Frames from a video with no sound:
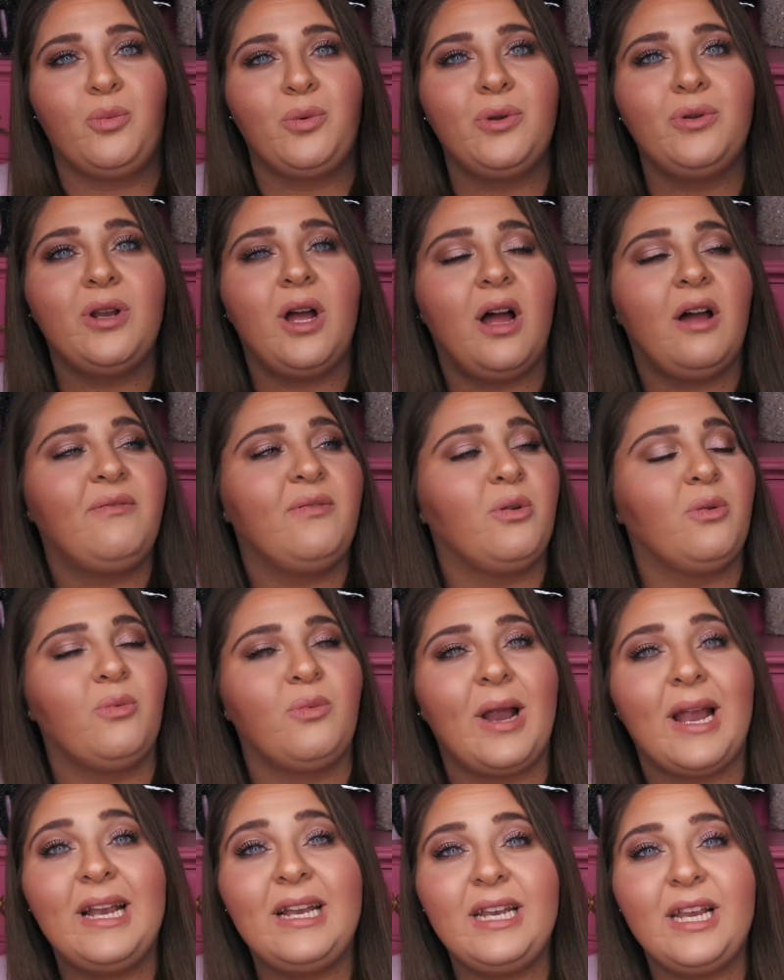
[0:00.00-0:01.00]
Rudolph
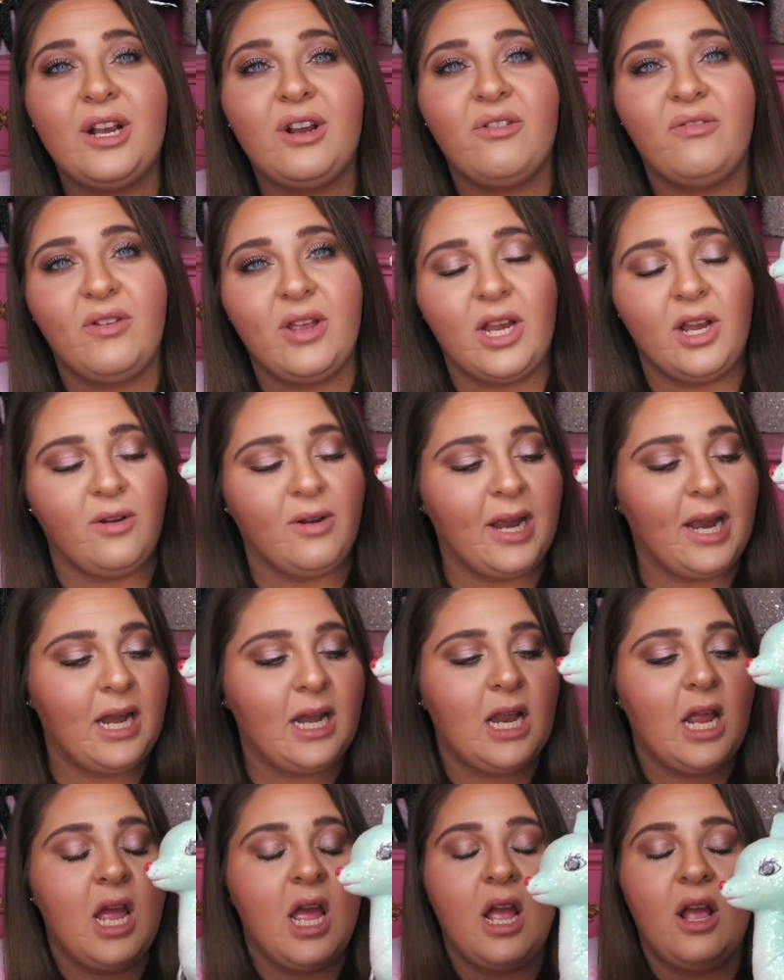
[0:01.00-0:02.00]
reindeer
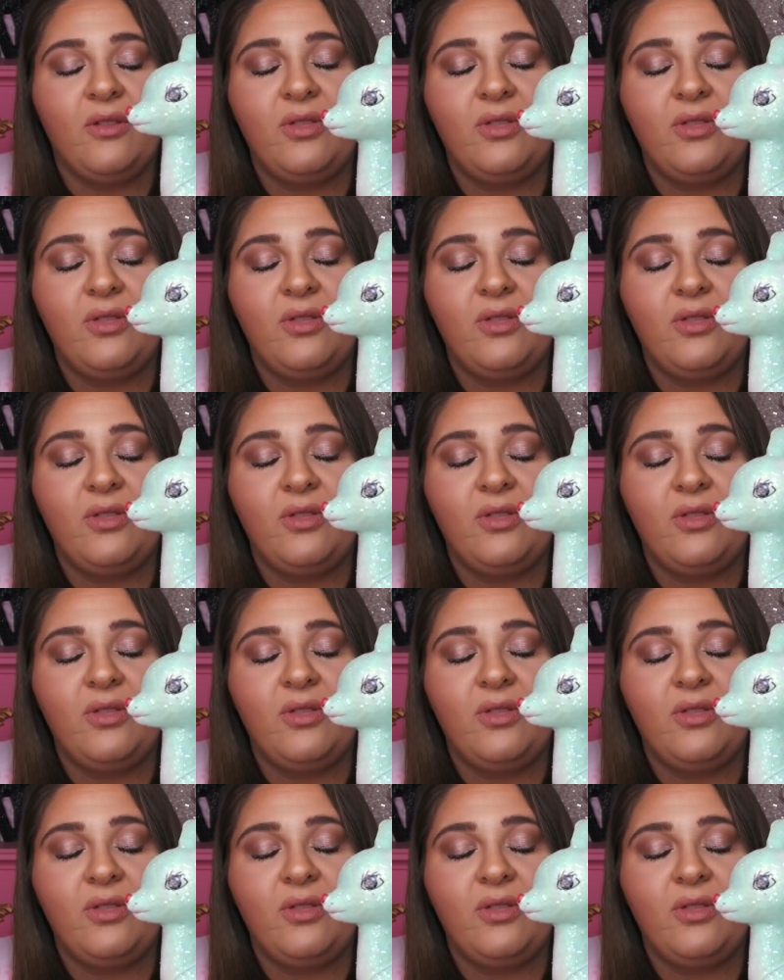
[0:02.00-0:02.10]
figurine.